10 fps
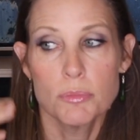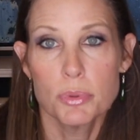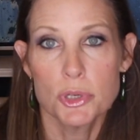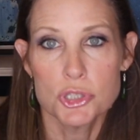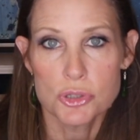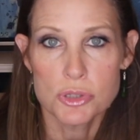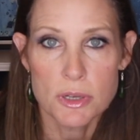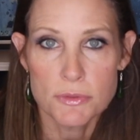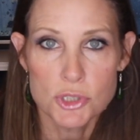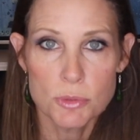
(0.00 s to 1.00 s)
push
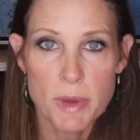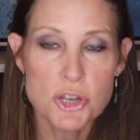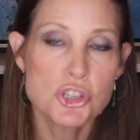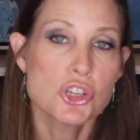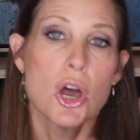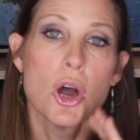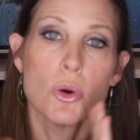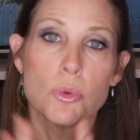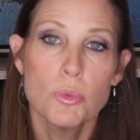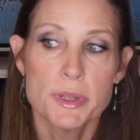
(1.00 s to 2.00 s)
yourself too much
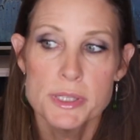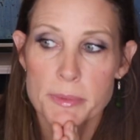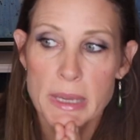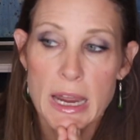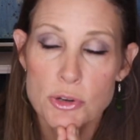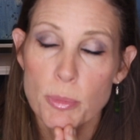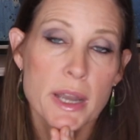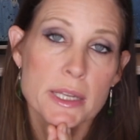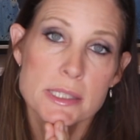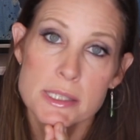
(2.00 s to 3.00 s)
with
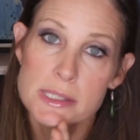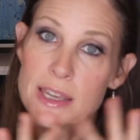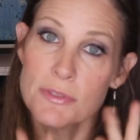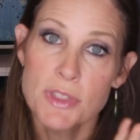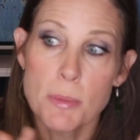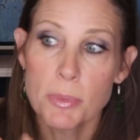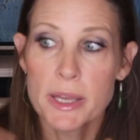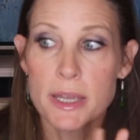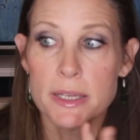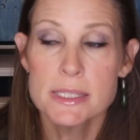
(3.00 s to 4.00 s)
semihydroponics, because if that
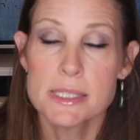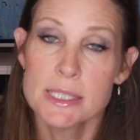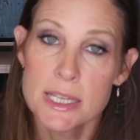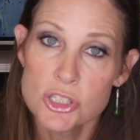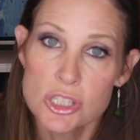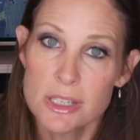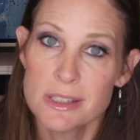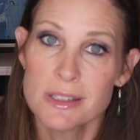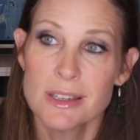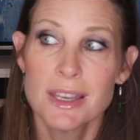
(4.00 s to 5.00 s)
plant needs
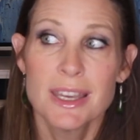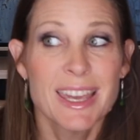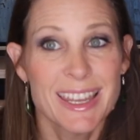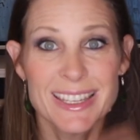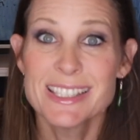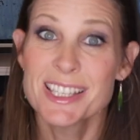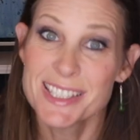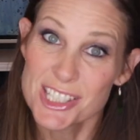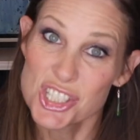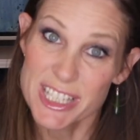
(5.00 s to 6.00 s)
attention, it needs
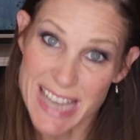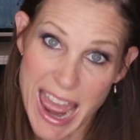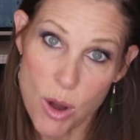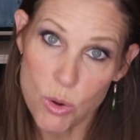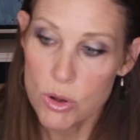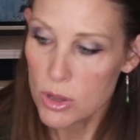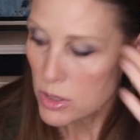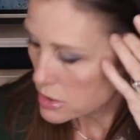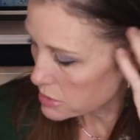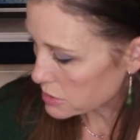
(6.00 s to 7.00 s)
attention now.
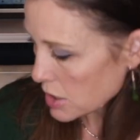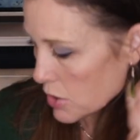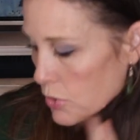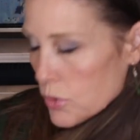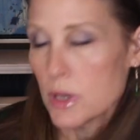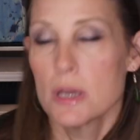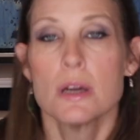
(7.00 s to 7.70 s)
So,